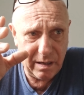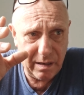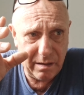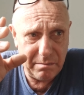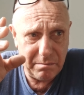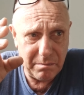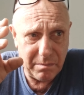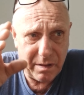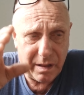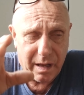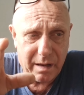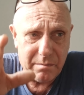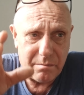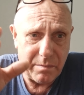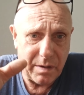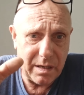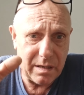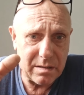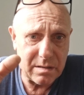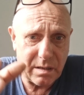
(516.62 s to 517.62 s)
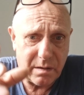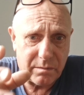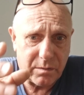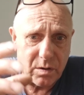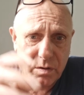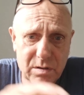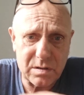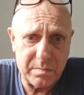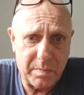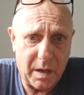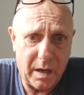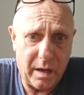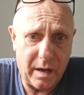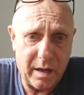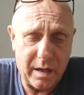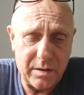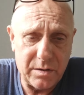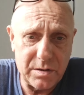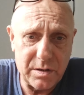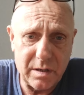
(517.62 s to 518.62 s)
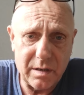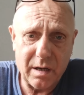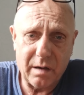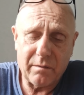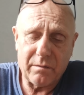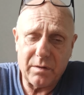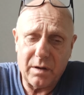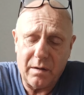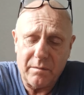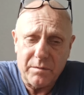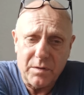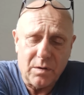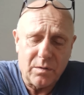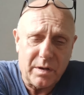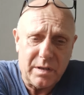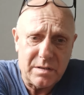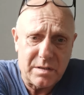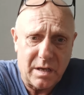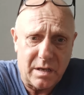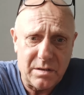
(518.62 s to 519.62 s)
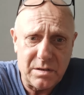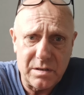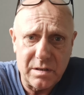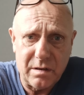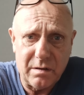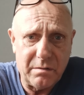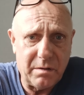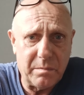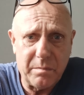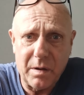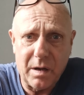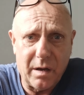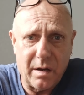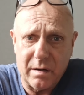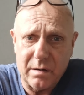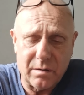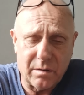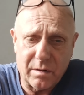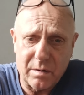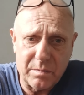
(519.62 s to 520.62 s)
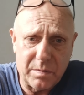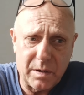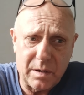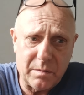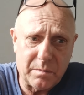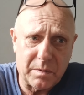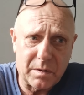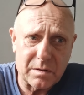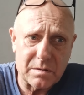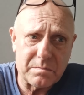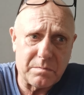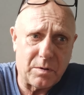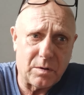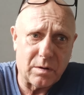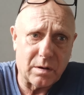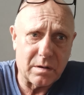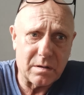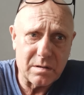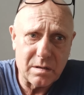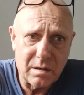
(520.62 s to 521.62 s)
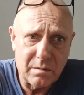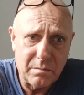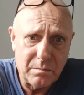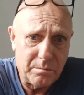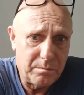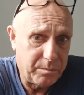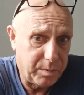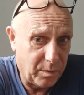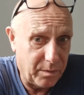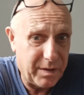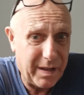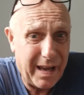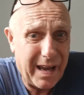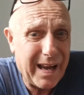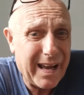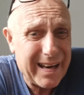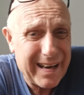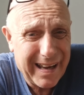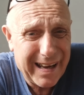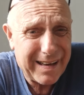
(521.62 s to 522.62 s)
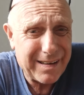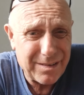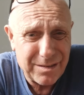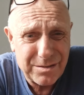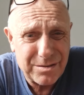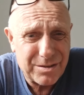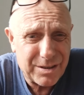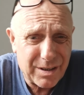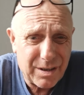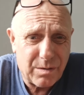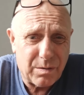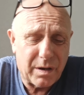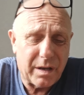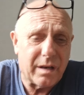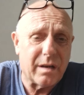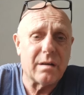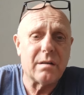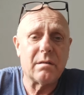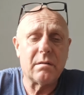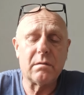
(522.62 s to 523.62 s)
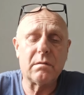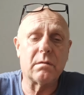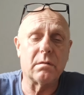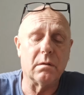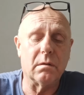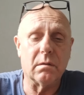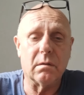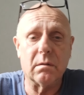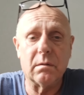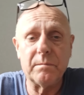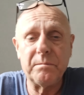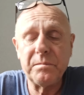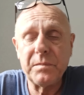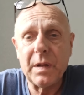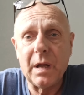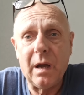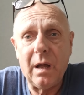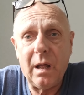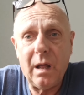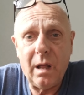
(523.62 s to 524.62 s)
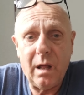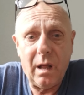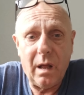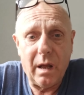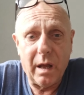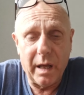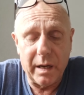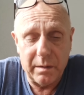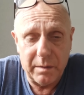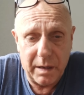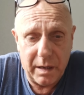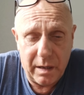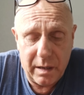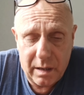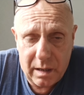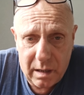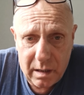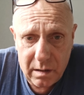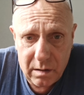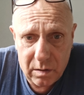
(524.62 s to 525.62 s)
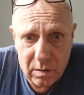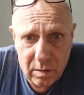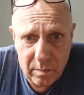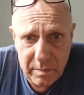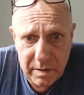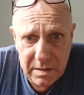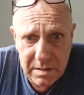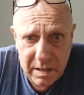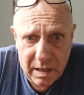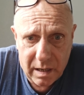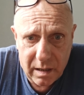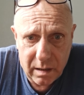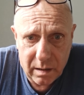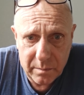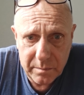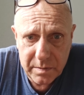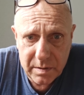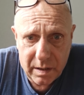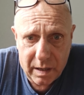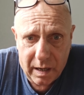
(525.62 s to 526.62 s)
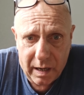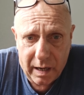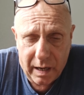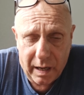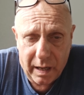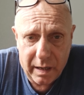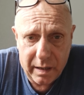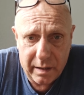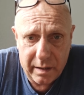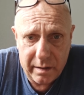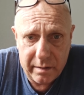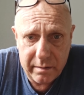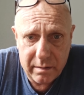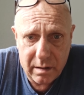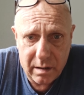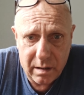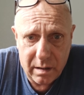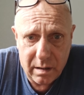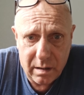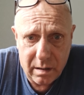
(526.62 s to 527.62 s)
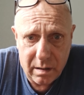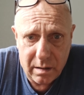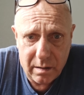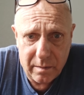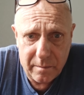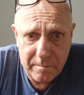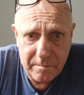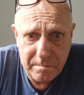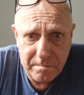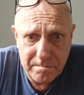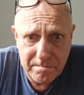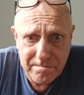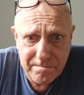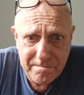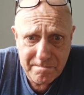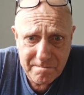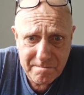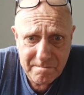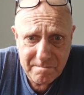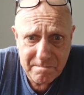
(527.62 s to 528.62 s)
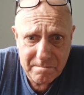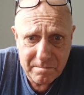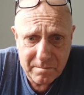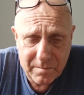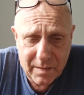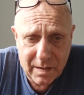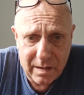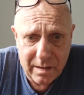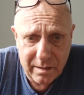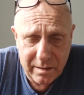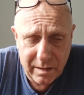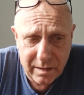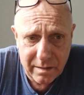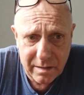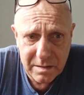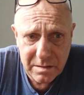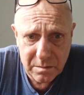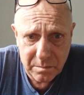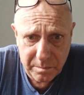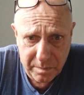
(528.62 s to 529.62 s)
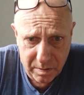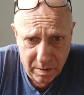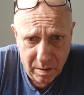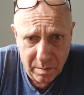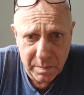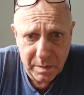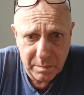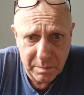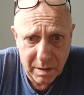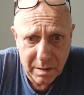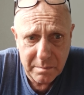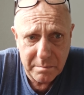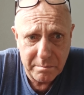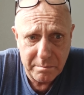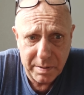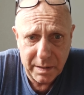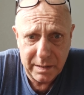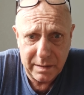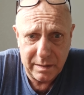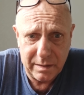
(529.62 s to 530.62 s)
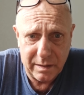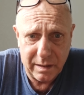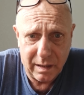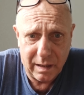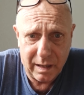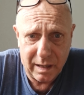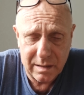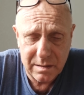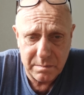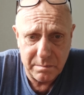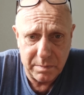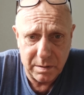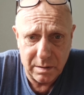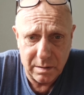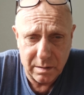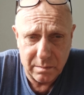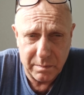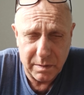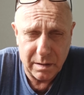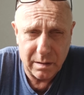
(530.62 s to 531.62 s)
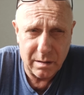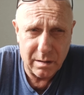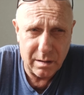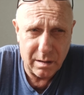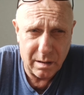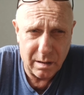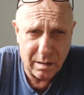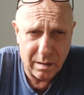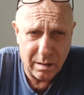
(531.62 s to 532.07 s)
it then means I've got a spare engine. I've no intention of repairing other people's pulleys, but they are 900 quid. So anyway, I hope this helped, and I think this will probably be the last Burgman